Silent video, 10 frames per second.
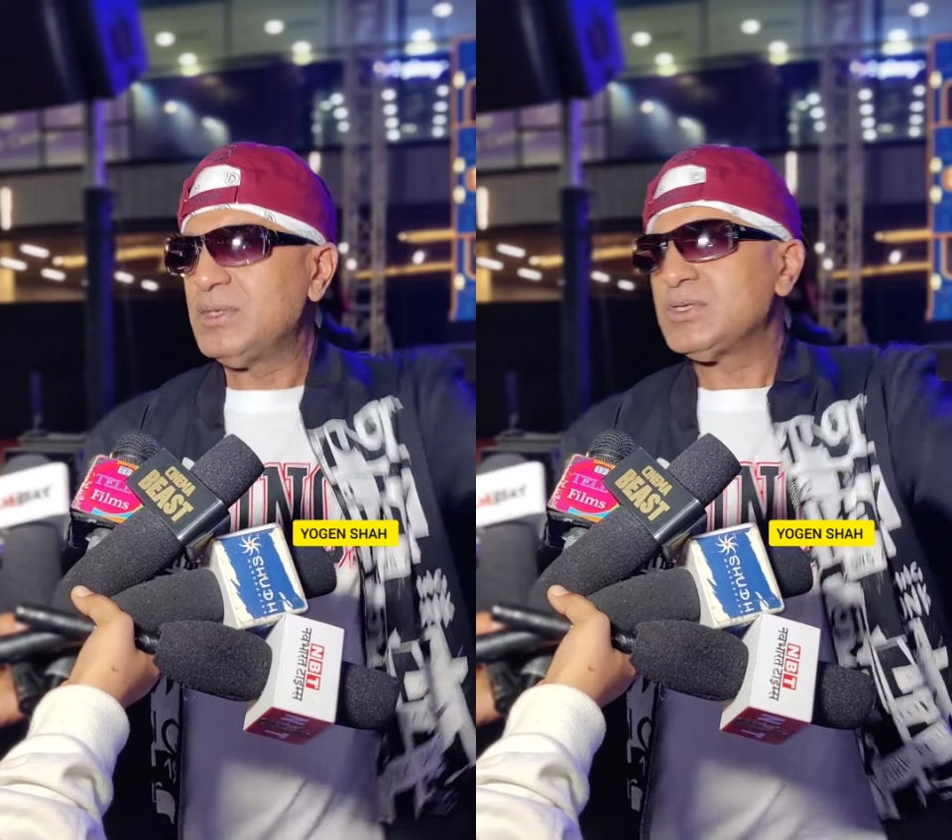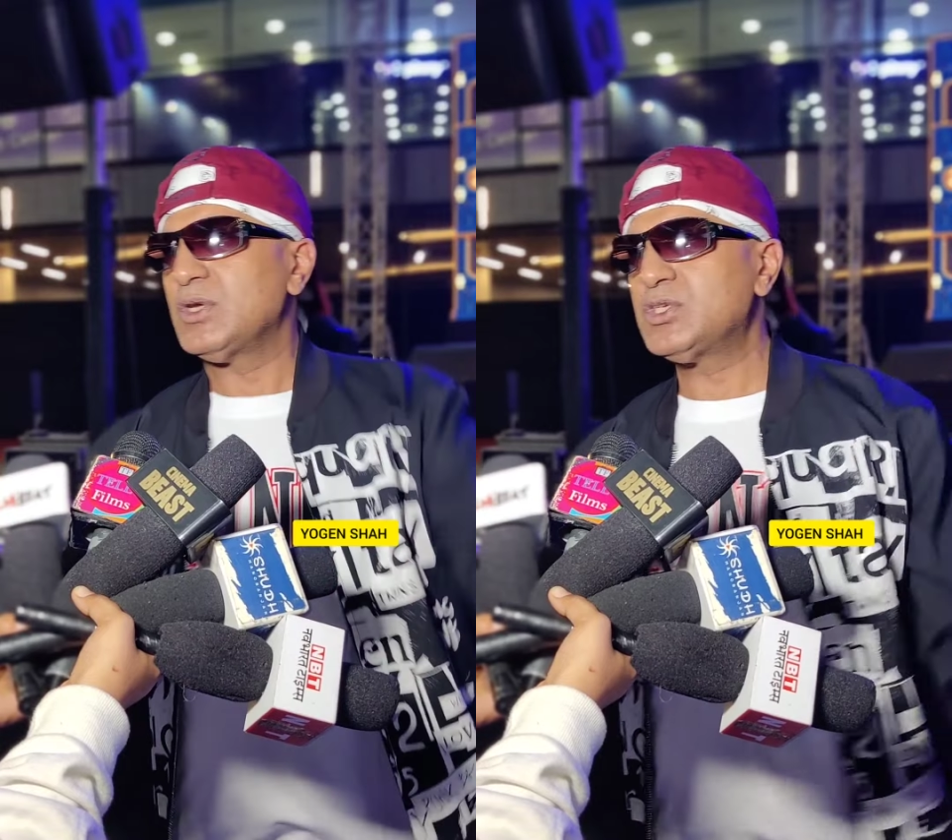
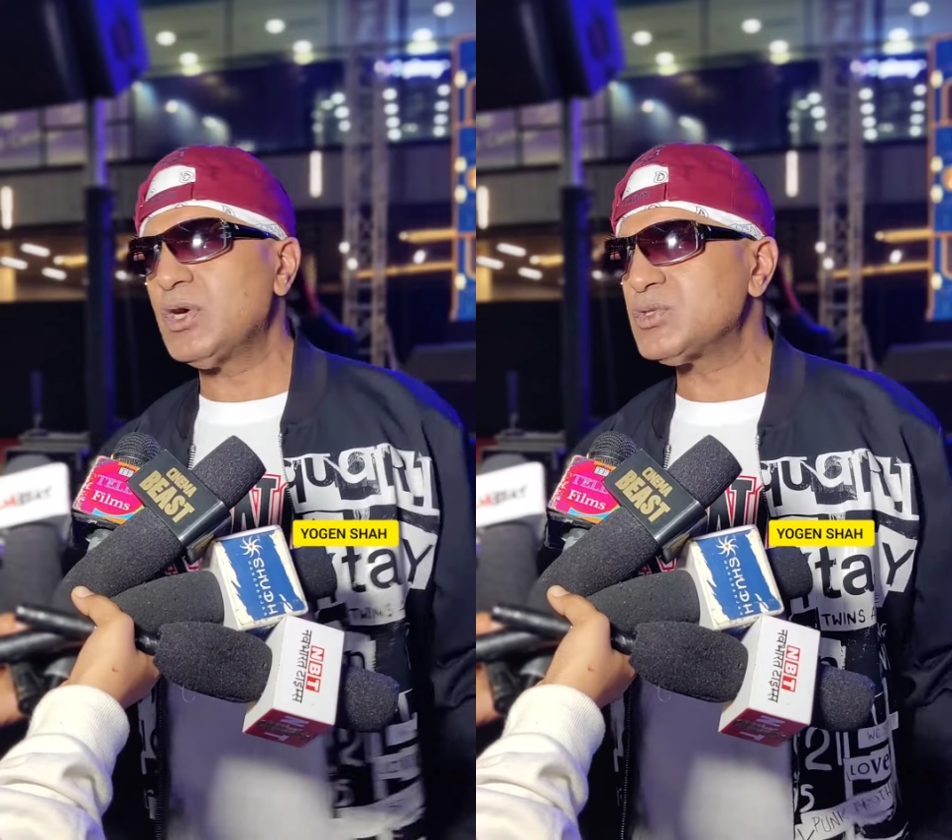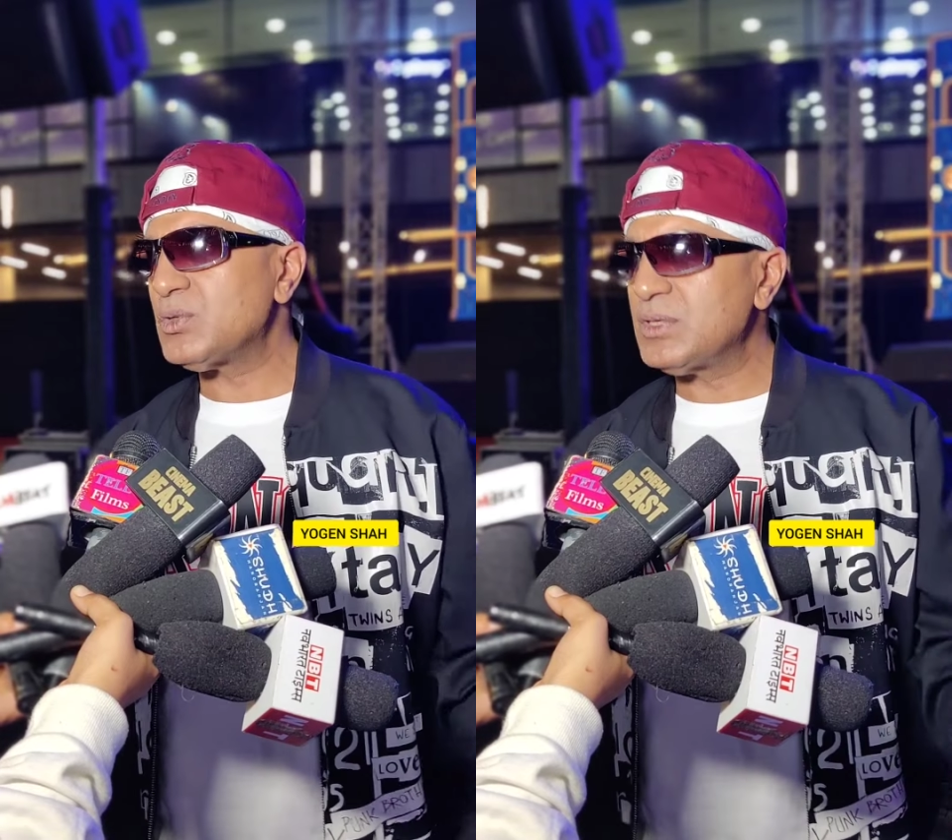So it
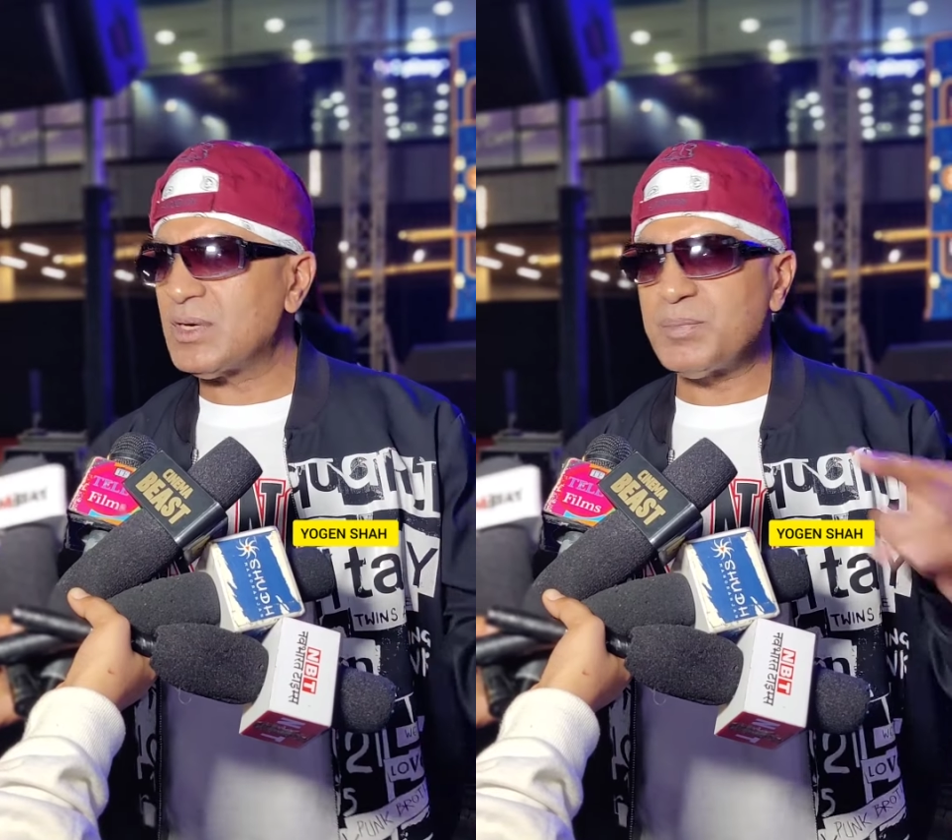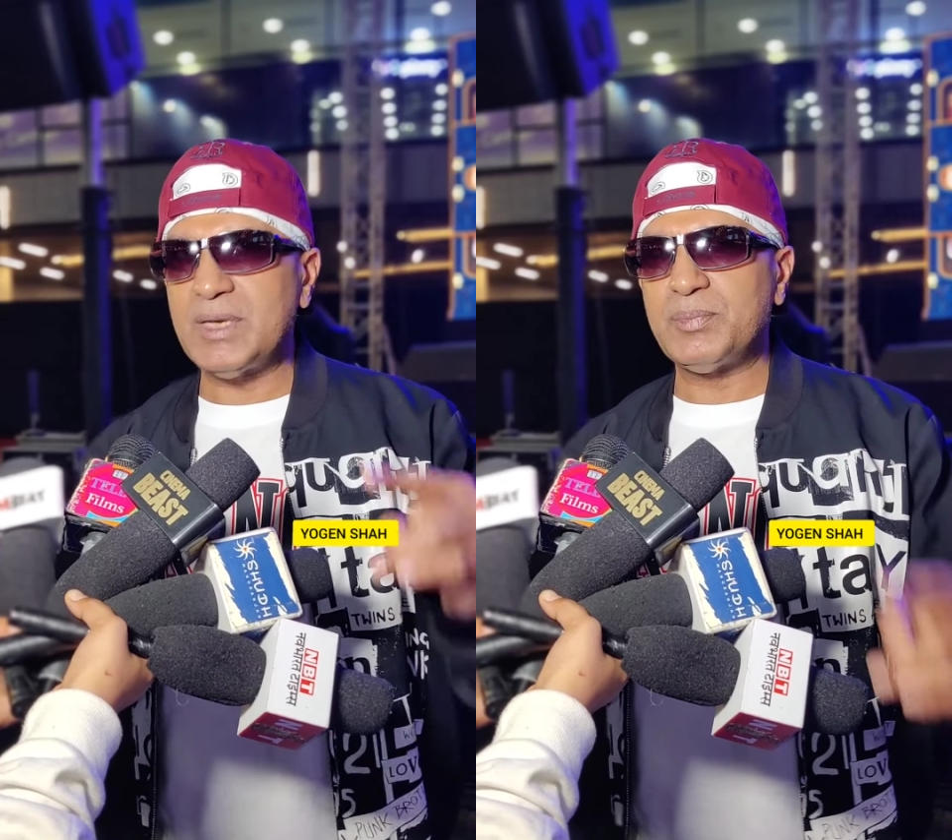shows all the
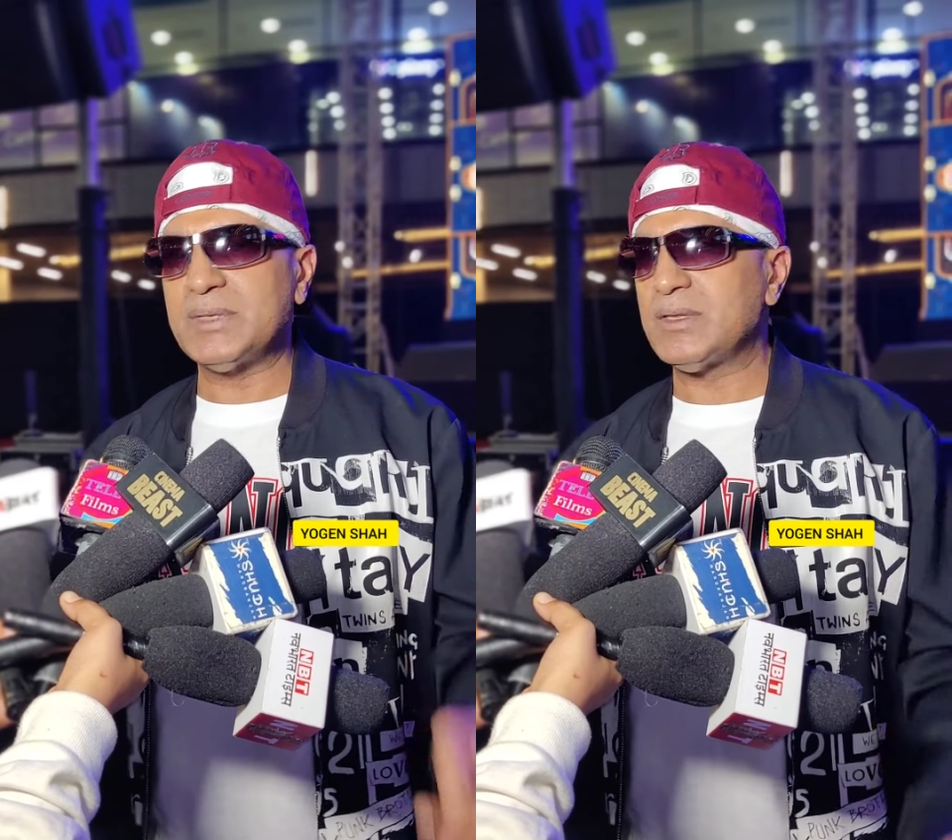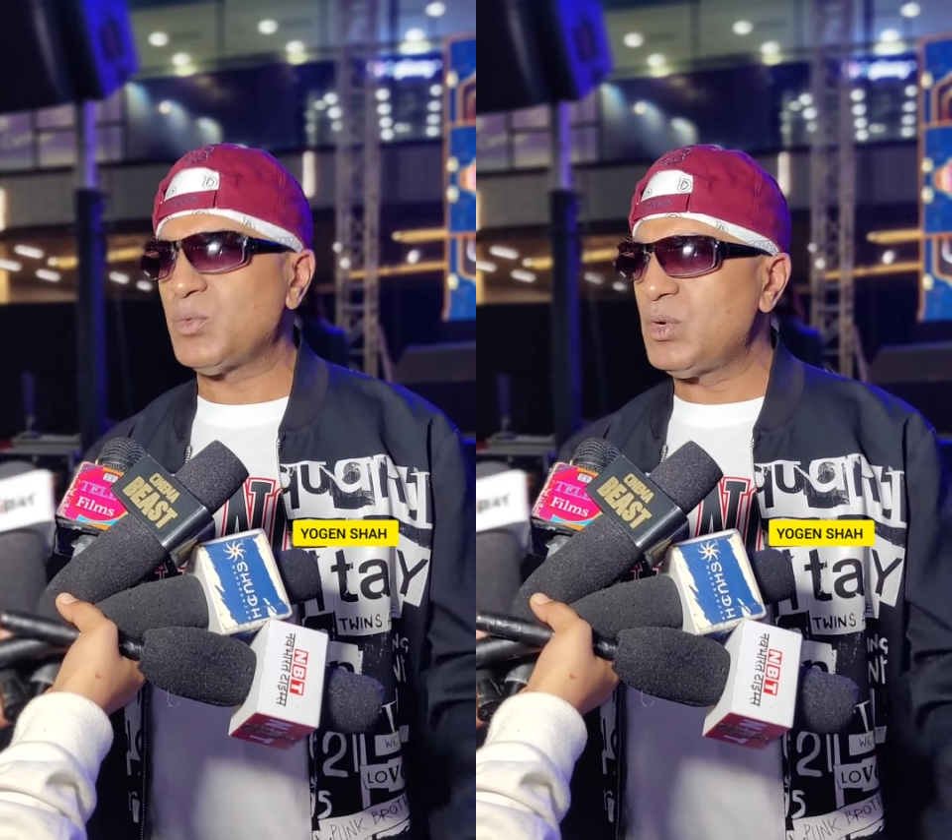young people
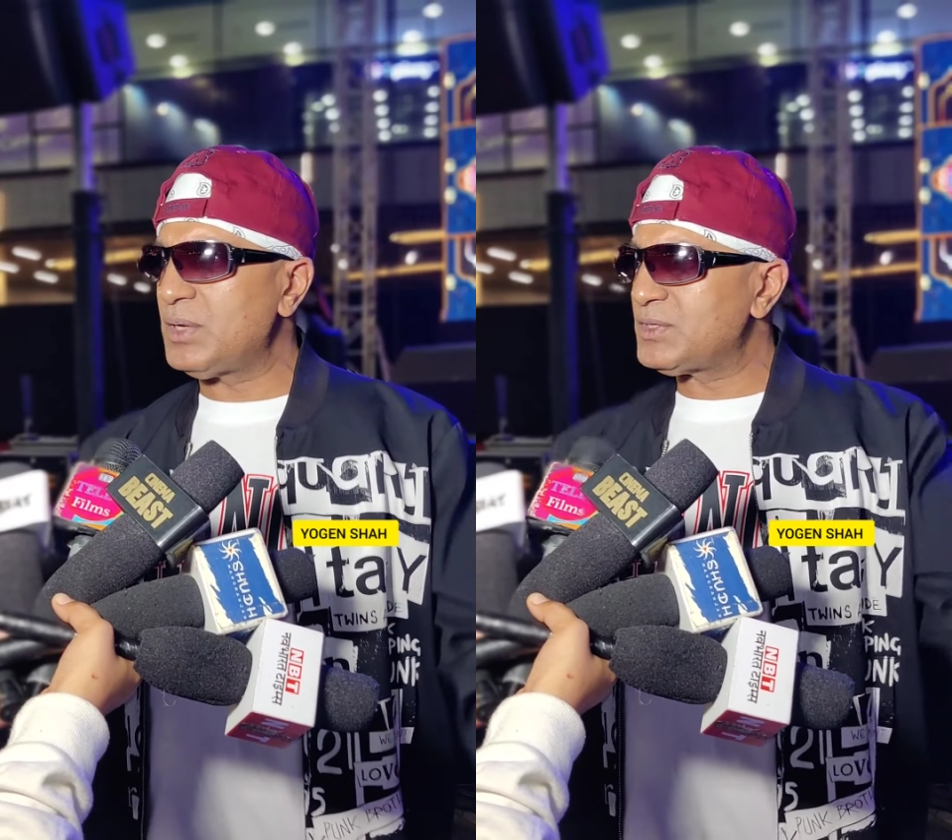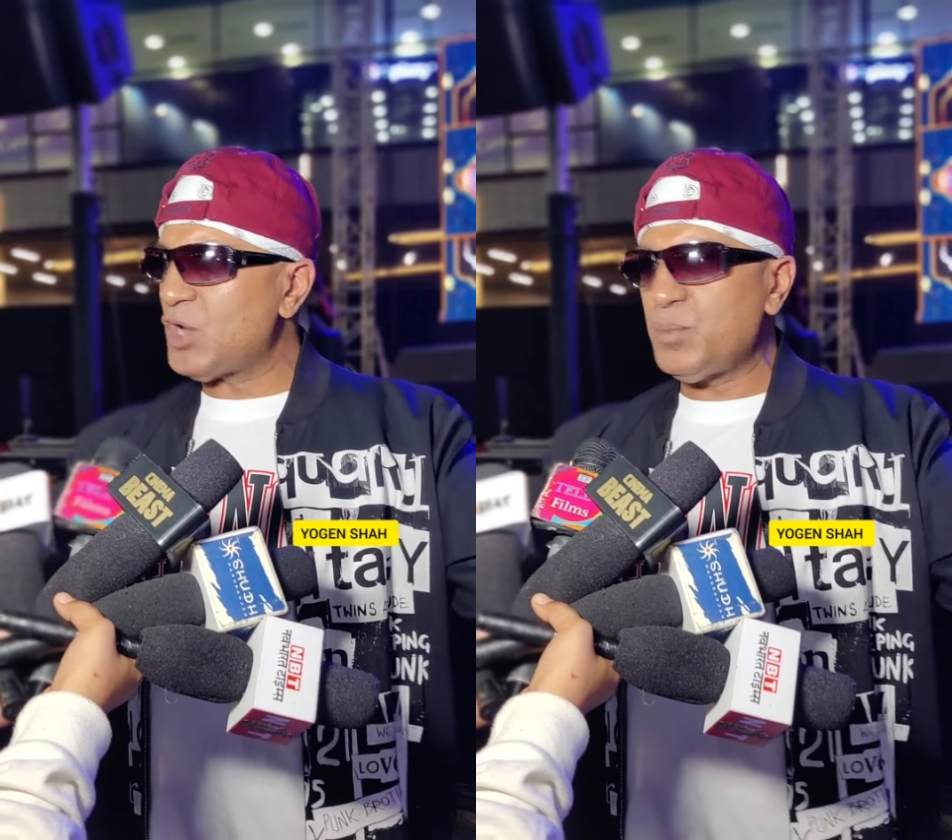that the world
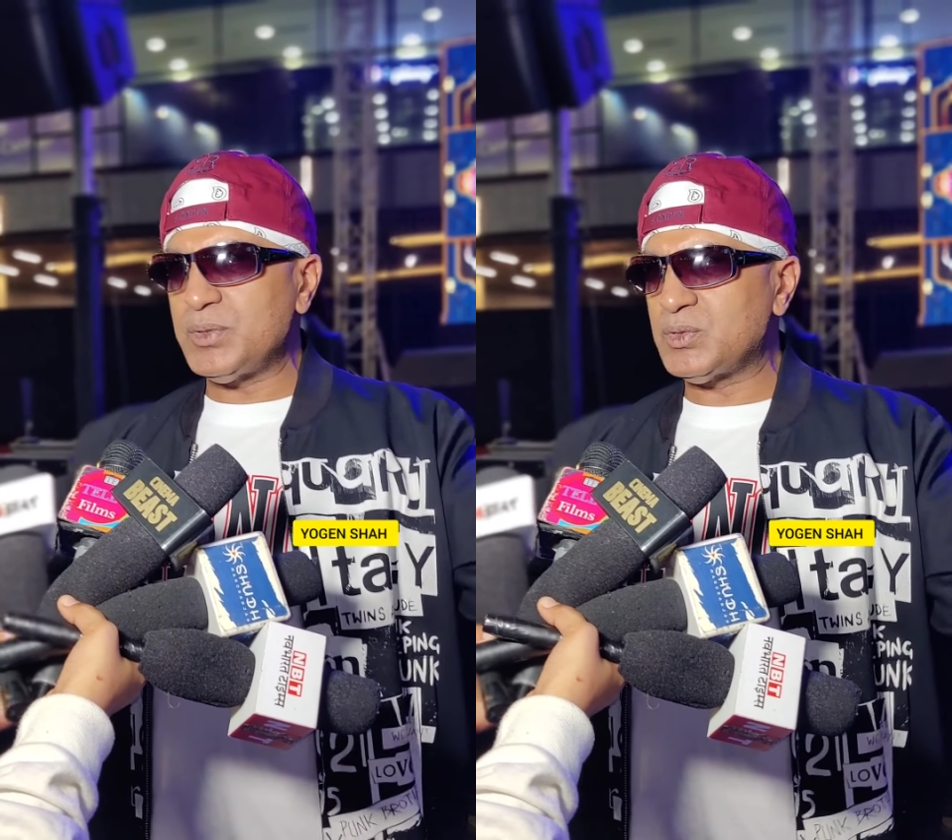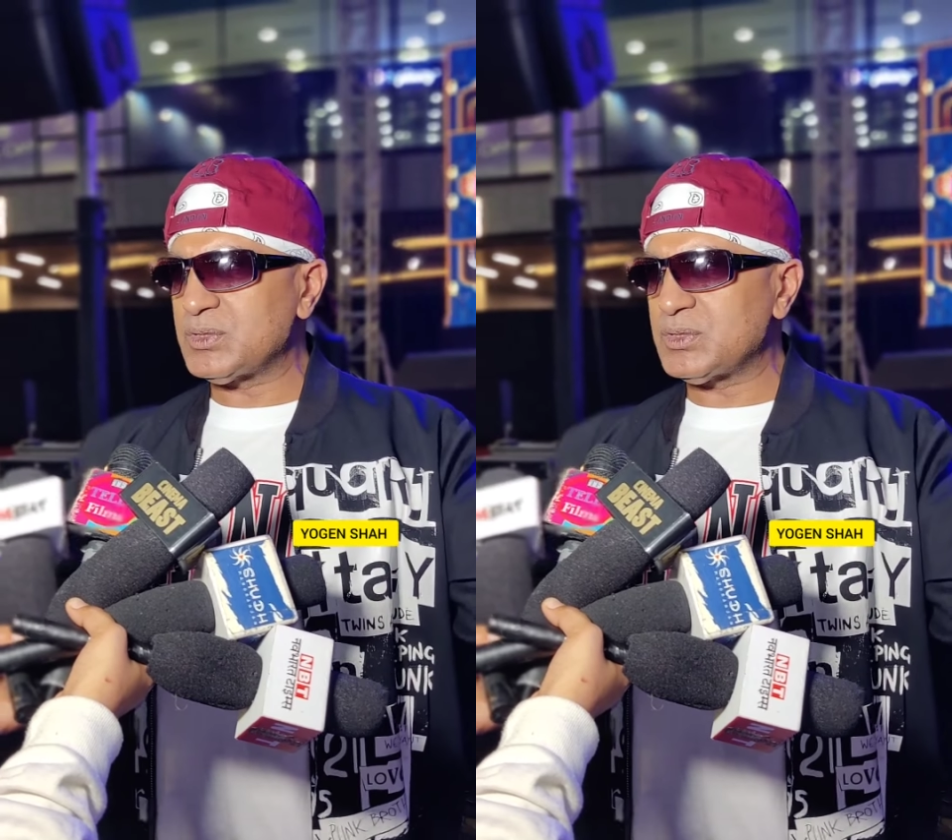is open to us,